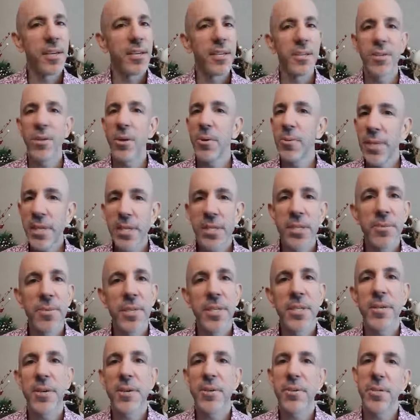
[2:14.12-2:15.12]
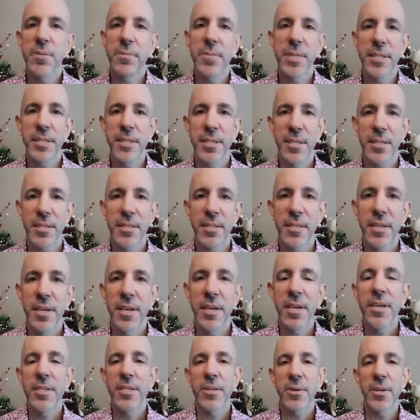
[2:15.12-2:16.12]
No need to restart your business.
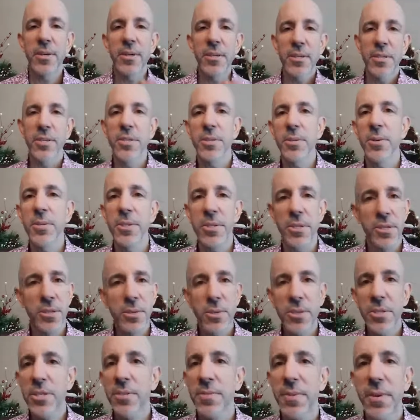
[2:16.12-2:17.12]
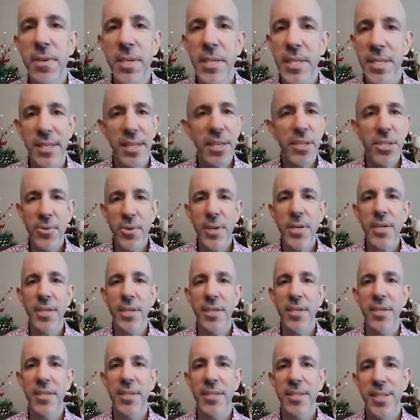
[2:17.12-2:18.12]
So here's the solution. The solution it's not
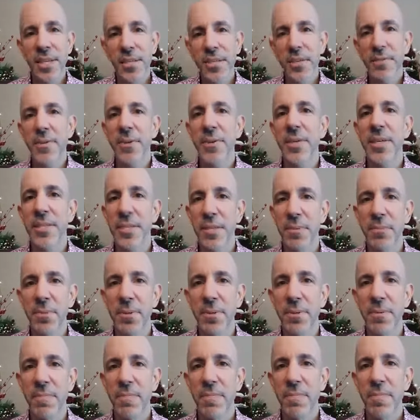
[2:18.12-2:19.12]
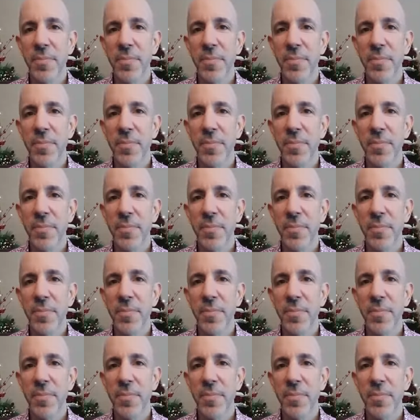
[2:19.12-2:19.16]
tricky. It's actually very simple.